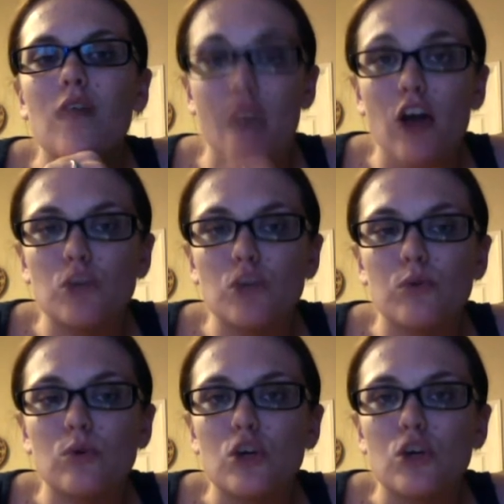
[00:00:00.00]

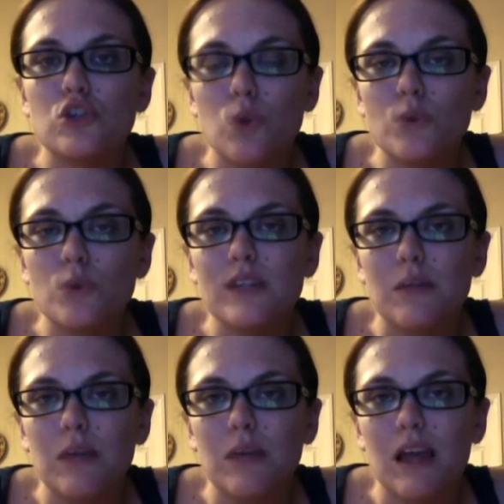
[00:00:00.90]
valuable souls
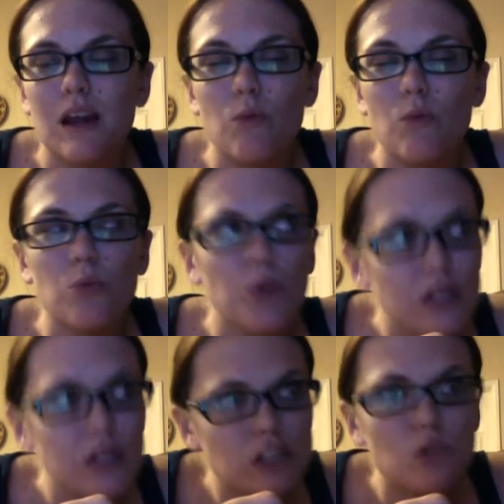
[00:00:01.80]
can be. And I
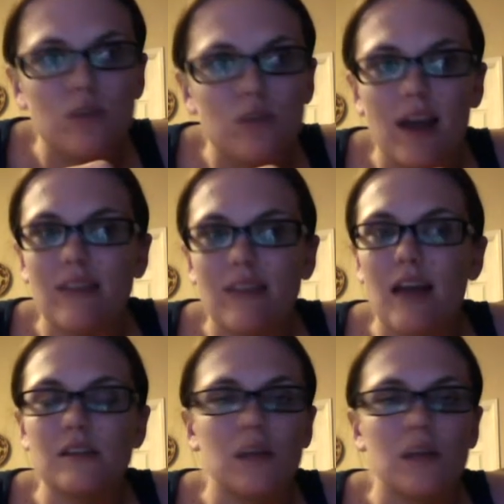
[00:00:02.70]
really do think
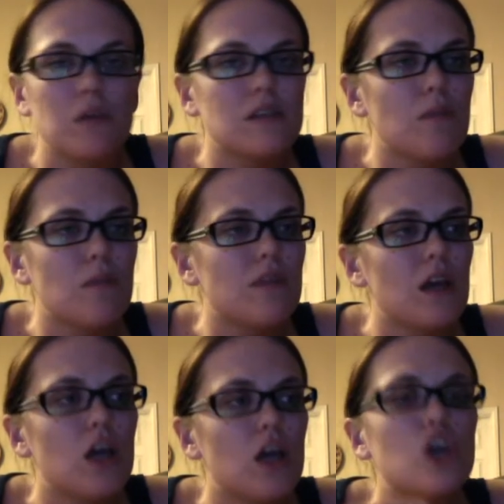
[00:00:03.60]
that is going to be something
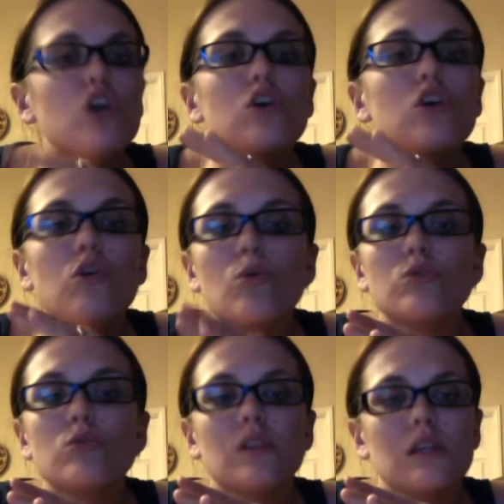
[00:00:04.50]
huge in
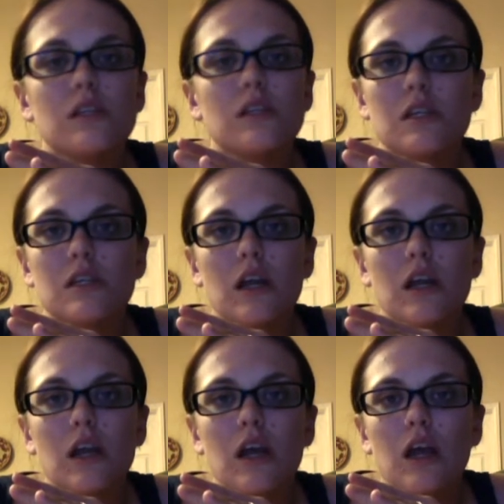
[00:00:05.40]
this season.
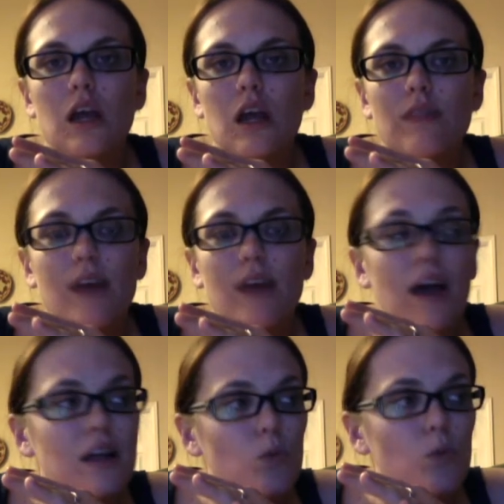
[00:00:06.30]

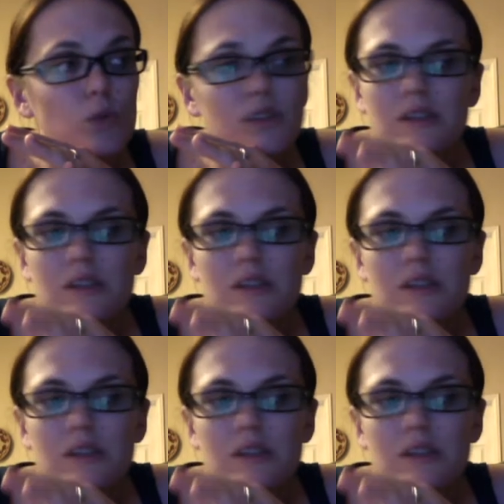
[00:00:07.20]
That was